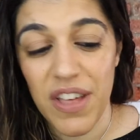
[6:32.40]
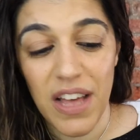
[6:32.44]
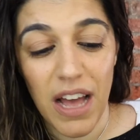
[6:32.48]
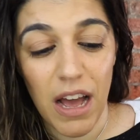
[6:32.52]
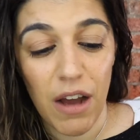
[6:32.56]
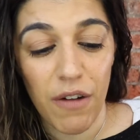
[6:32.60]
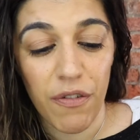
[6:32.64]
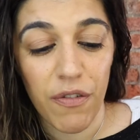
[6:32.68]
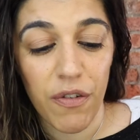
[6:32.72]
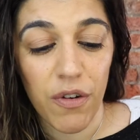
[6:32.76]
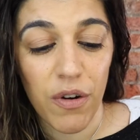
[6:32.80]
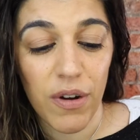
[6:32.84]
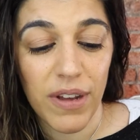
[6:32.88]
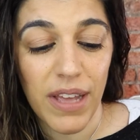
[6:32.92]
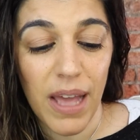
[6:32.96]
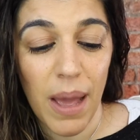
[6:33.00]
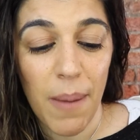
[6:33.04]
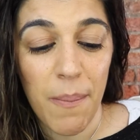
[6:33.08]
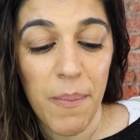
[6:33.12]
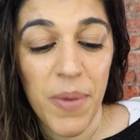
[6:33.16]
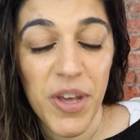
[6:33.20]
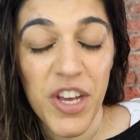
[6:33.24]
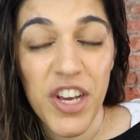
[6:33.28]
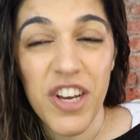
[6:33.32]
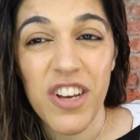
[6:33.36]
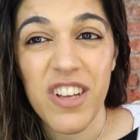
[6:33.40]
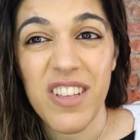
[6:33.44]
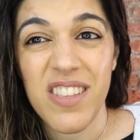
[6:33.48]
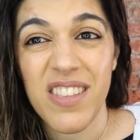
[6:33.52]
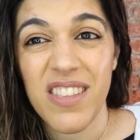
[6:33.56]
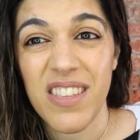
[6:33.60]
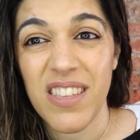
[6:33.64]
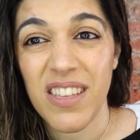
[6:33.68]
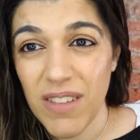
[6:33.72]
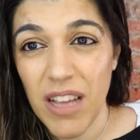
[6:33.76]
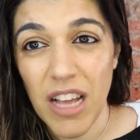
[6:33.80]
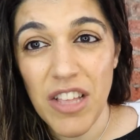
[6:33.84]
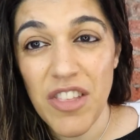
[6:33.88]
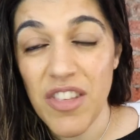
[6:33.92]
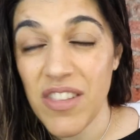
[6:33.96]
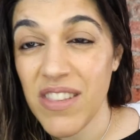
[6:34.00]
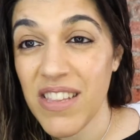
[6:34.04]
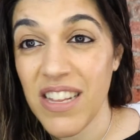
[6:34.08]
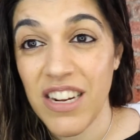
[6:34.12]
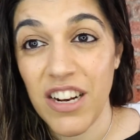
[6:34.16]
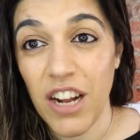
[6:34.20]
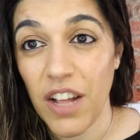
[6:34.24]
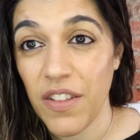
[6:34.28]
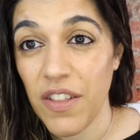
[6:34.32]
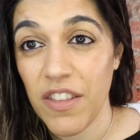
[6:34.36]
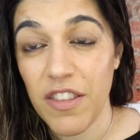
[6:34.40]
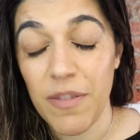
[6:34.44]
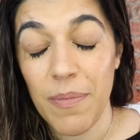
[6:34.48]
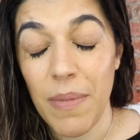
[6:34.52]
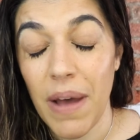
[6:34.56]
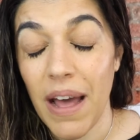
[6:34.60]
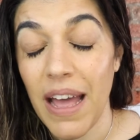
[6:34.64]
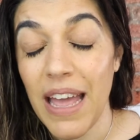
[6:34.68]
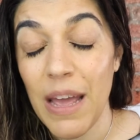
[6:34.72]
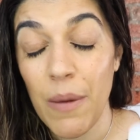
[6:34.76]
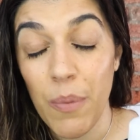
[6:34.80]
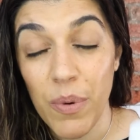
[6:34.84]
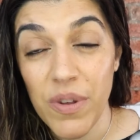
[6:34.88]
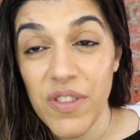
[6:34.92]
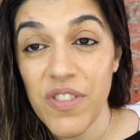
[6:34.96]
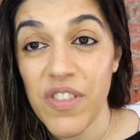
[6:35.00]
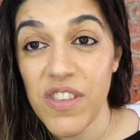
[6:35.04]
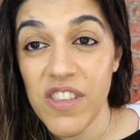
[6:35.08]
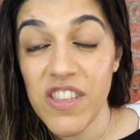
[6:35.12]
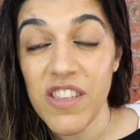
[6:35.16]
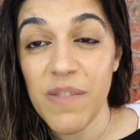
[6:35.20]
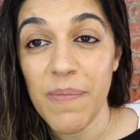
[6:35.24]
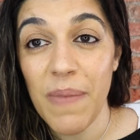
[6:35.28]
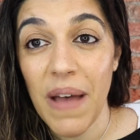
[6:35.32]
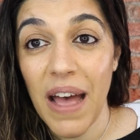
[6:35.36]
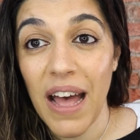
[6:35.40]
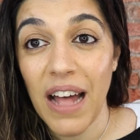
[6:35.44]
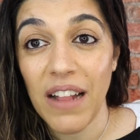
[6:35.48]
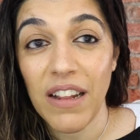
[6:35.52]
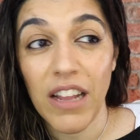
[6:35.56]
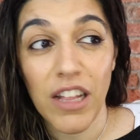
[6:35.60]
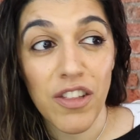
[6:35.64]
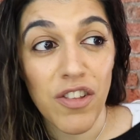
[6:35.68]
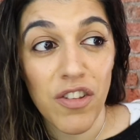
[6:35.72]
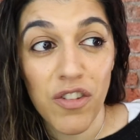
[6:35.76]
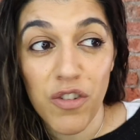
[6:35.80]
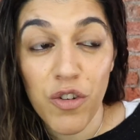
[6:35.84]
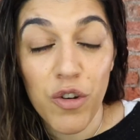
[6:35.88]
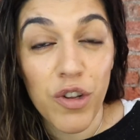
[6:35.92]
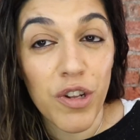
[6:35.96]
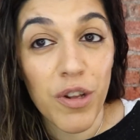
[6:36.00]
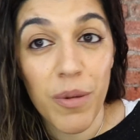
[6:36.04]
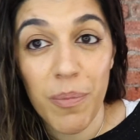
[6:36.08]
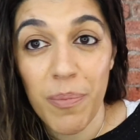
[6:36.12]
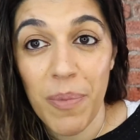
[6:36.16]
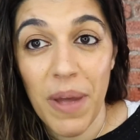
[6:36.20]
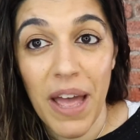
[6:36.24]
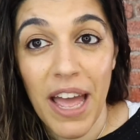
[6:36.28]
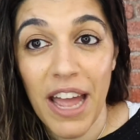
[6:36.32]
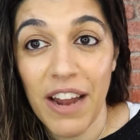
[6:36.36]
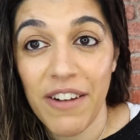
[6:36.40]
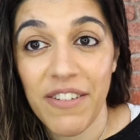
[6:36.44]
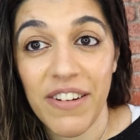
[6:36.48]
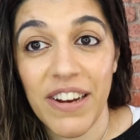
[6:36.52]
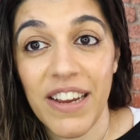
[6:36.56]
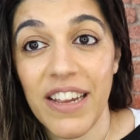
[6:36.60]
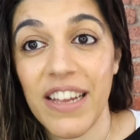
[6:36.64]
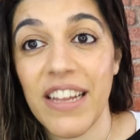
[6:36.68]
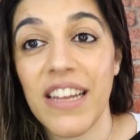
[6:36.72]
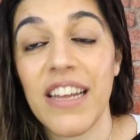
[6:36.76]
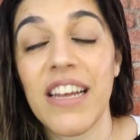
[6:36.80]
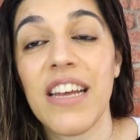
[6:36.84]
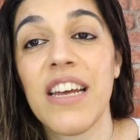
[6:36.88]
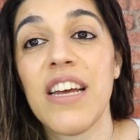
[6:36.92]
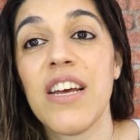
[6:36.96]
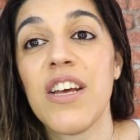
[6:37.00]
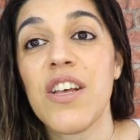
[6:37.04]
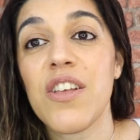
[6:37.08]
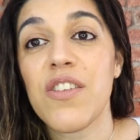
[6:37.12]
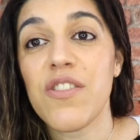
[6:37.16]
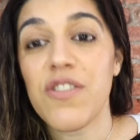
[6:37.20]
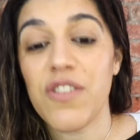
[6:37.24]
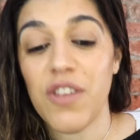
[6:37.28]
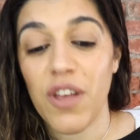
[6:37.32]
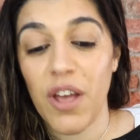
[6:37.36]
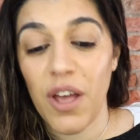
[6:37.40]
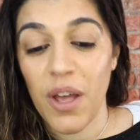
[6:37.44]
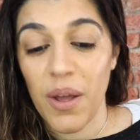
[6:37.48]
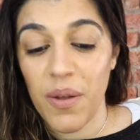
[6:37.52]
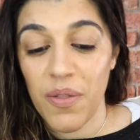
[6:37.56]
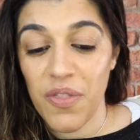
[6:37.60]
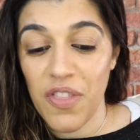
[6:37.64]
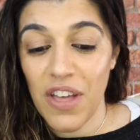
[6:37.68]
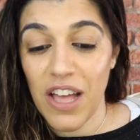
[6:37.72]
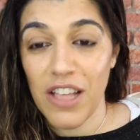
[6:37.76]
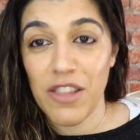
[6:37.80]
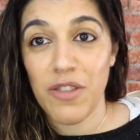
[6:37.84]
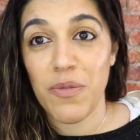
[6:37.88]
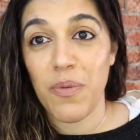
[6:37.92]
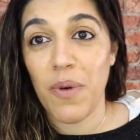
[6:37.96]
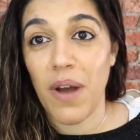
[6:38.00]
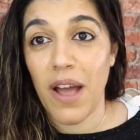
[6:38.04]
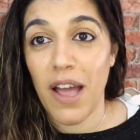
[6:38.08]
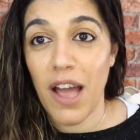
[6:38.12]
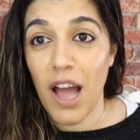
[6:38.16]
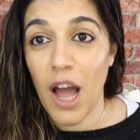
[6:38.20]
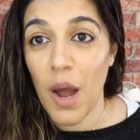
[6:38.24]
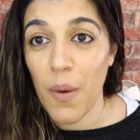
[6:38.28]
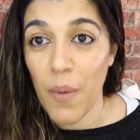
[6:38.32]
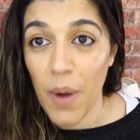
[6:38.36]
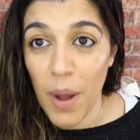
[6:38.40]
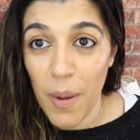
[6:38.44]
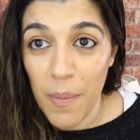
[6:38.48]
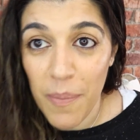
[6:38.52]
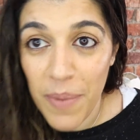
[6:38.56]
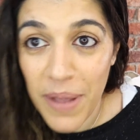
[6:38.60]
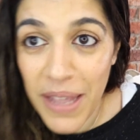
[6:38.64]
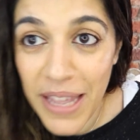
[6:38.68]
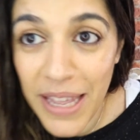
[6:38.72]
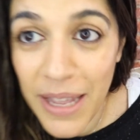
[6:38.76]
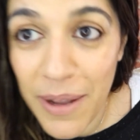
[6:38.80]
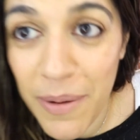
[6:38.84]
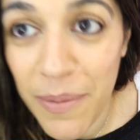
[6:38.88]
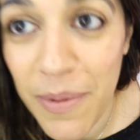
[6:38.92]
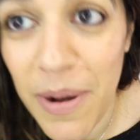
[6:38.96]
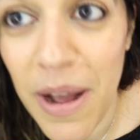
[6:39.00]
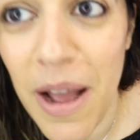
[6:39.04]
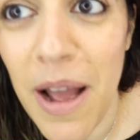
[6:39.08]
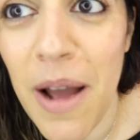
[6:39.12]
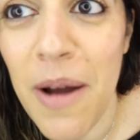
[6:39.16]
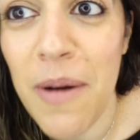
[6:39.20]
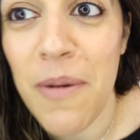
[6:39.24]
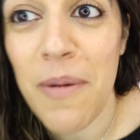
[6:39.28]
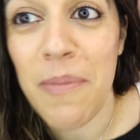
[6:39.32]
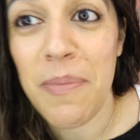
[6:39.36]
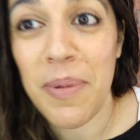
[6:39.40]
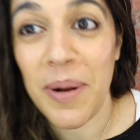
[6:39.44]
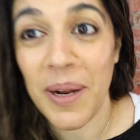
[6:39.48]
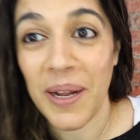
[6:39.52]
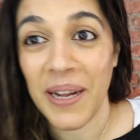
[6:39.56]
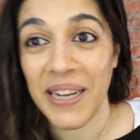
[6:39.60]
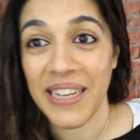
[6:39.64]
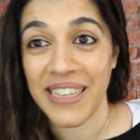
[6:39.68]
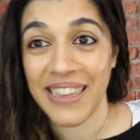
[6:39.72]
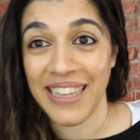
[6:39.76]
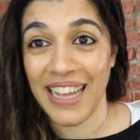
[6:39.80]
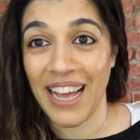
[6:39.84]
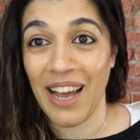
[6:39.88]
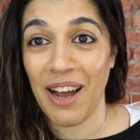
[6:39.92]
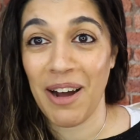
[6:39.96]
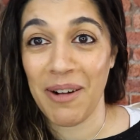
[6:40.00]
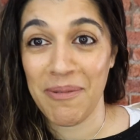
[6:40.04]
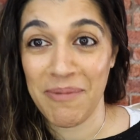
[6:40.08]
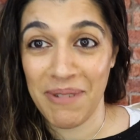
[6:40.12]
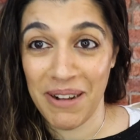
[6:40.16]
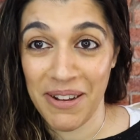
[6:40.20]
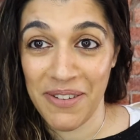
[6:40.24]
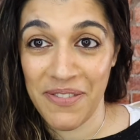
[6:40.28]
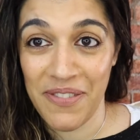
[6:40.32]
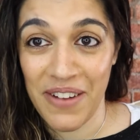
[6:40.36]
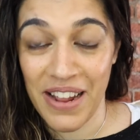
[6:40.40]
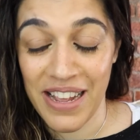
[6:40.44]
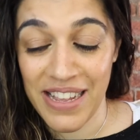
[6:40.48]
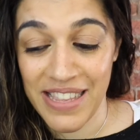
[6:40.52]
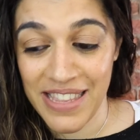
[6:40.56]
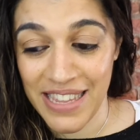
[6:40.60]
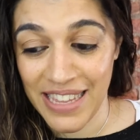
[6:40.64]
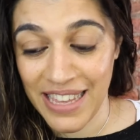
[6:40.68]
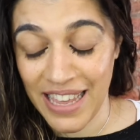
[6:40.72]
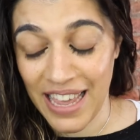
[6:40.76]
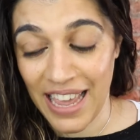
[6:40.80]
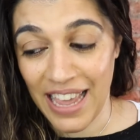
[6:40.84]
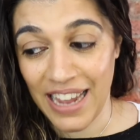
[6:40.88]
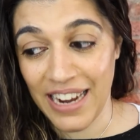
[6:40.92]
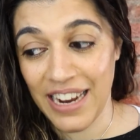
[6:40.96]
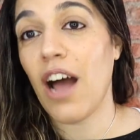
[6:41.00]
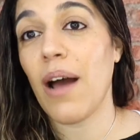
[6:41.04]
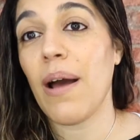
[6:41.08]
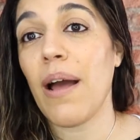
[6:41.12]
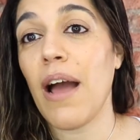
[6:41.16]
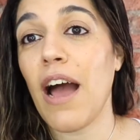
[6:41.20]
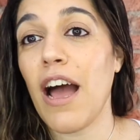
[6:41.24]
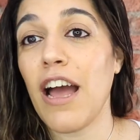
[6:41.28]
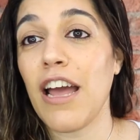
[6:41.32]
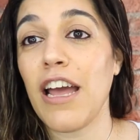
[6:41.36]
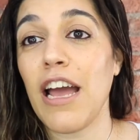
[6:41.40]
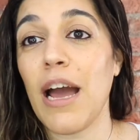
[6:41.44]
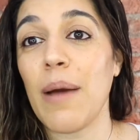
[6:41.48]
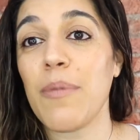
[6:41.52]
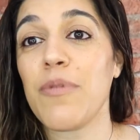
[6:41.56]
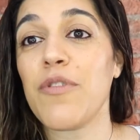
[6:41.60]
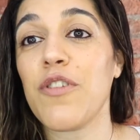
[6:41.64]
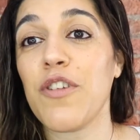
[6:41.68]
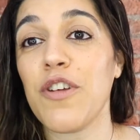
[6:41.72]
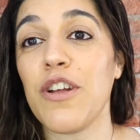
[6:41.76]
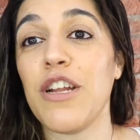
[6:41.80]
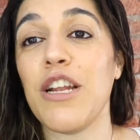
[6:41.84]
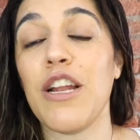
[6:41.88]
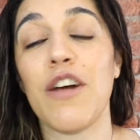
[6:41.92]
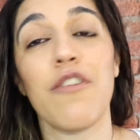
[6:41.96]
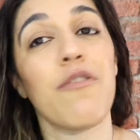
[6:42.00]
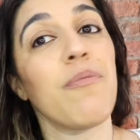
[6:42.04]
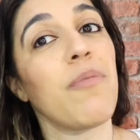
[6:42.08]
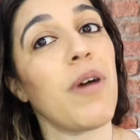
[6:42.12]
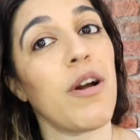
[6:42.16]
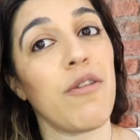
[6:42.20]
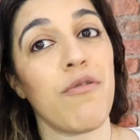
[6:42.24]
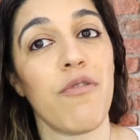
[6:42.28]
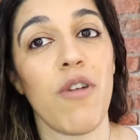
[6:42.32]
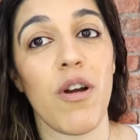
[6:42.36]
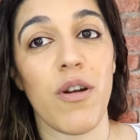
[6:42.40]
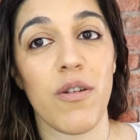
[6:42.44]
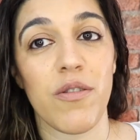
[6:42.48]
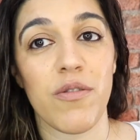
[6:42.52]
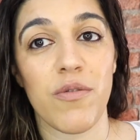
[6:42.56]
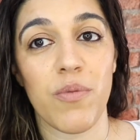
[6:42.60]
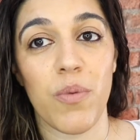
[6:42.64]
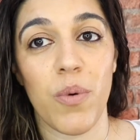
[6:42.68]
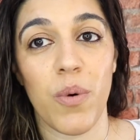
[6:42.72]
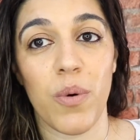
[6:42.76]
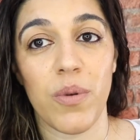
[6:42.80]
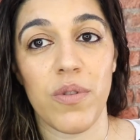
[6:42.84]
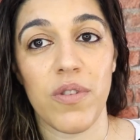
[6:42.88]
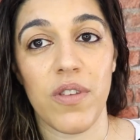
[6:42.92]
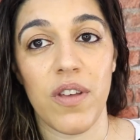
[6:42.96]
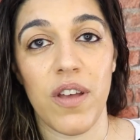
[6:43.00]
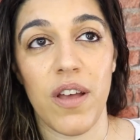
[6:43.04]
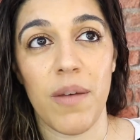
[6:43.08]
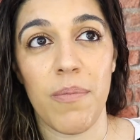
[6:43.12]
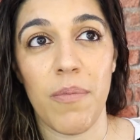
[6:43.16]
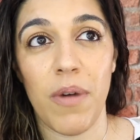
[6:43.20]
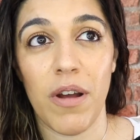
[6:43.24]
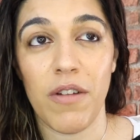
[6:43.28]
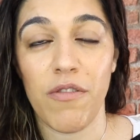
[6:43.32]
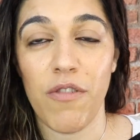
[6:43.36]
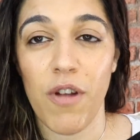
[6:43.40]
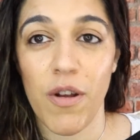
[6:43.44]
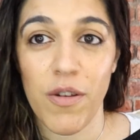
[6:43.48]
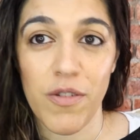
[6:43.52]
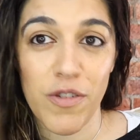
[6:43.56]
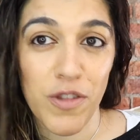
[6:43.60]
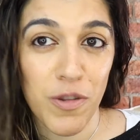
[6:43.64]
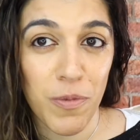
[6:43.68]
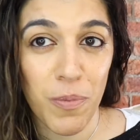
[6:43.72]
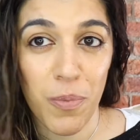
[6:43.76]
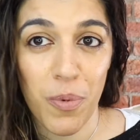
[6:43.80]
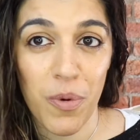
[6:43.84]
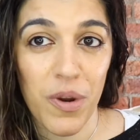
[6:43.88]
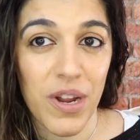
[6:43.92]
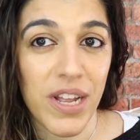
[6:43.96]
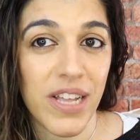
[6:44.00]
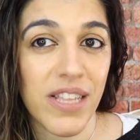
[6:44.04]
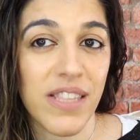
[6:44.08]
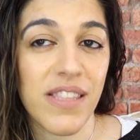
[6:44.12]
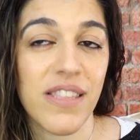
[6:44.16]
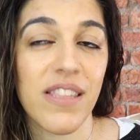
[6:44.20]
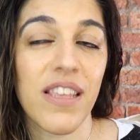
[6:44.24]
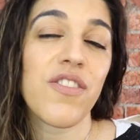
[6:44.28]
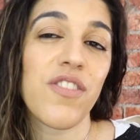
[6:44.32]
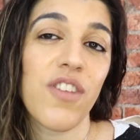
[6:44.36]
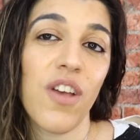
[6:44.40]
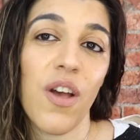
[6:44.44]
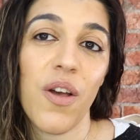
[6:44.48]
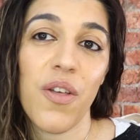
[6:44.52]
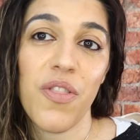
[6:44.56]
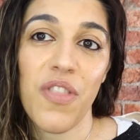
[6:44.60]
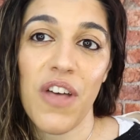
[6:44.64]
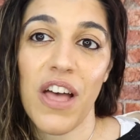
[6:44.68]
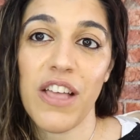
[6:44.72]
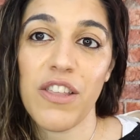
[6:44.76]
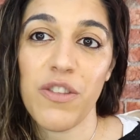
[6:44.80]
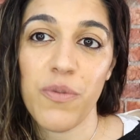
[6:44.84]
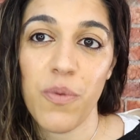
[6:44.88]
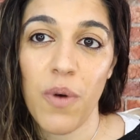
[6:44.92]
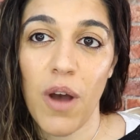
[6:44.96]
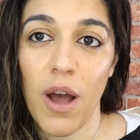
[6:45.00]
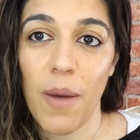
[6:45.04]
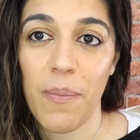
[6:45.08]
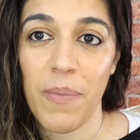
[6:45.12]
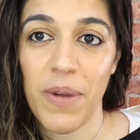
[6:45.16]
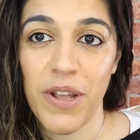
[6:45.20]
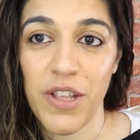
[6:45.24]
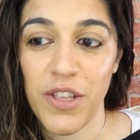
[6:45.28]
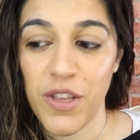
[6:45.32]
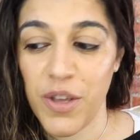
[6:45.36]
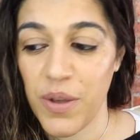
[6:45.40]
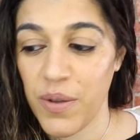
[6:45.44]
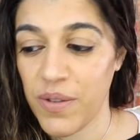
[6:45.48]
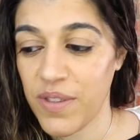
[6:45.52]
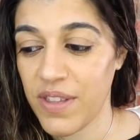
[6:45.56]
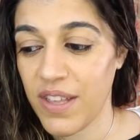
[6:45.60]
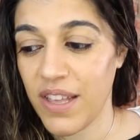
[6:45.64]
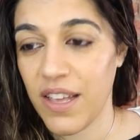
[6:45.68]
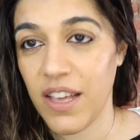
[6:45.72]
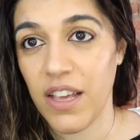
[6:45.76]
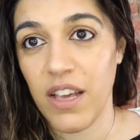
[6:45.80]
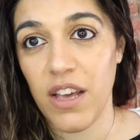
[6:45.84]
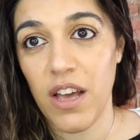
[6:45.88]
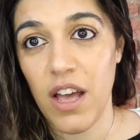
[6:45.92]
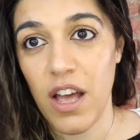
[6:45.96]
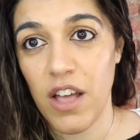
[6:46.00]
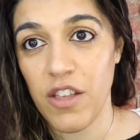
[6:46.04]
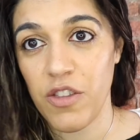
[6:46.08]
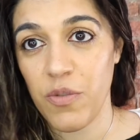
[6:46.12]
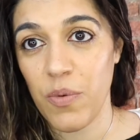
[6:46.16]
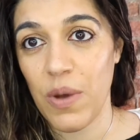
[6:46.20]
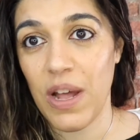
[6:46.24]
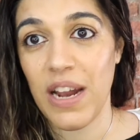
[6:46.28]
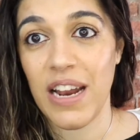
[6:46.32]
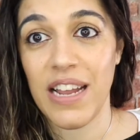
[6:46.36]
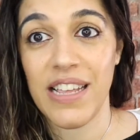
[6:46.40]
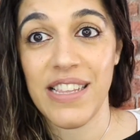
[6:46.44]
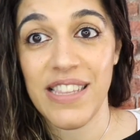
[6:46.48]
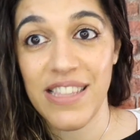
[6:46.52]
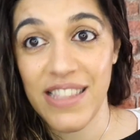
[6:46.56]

out for again because I just didn't like the smell. It was the smell, I just couldn't bear it. So that's why I won't be applying that on my face again. I absolutely love my rose water, my rose spritz, so that's what I've been using, as well as